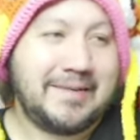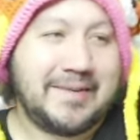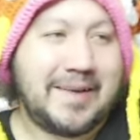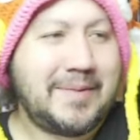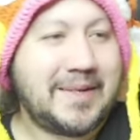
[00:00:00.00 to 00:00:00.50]

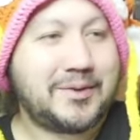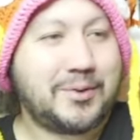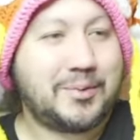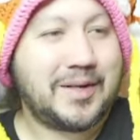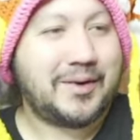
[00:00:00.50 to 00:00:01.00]
I'm not sure
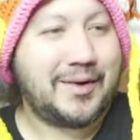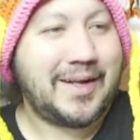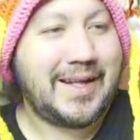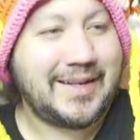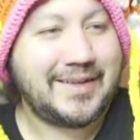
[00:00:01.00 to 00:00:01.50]
what card
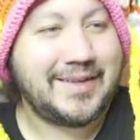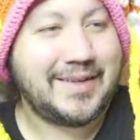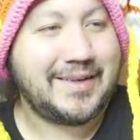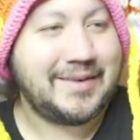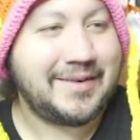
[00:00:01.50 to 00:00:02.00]
that is
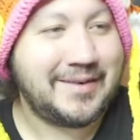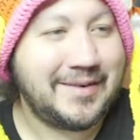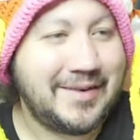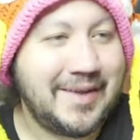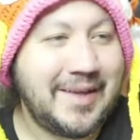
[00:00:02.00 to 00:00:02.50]
then.
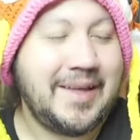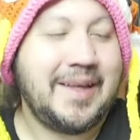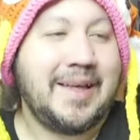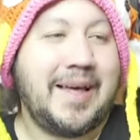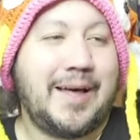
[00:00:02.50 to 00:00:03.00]

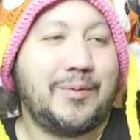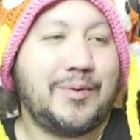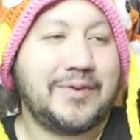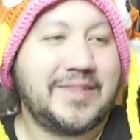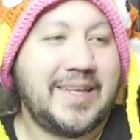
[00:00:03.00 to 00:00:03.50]
I
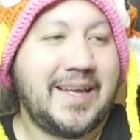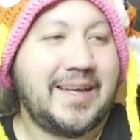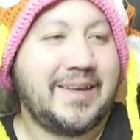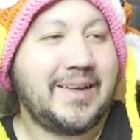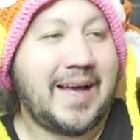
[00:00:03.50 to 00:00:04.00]
will
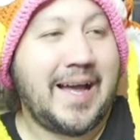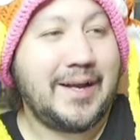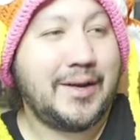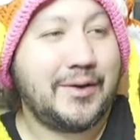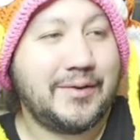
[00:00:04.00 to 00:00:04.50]
say, I
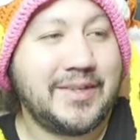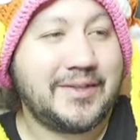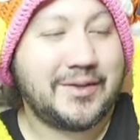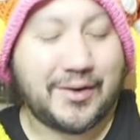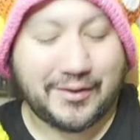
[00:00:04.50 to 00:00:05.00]
know this
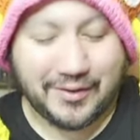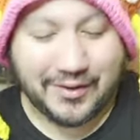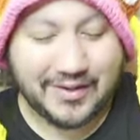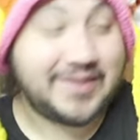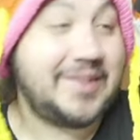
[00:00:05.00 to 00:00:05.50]

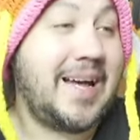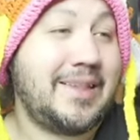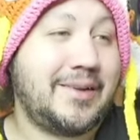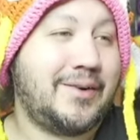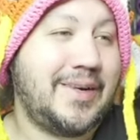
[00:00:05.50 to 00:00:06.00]
Charizard is not
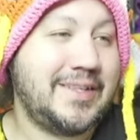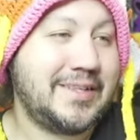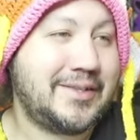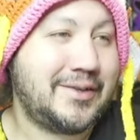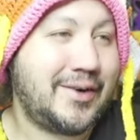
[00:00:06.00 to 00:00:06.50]
the
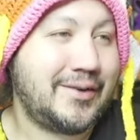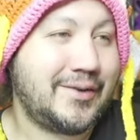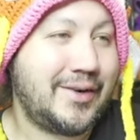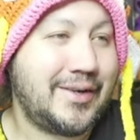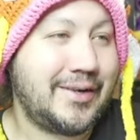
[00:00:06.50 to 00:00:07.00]
craziest
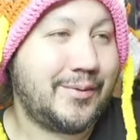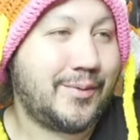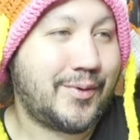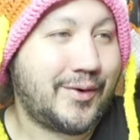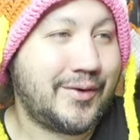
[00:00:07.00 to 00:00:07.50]
Charizard in the
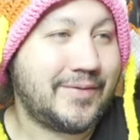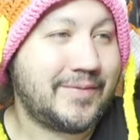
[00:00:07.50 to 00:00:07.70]
world,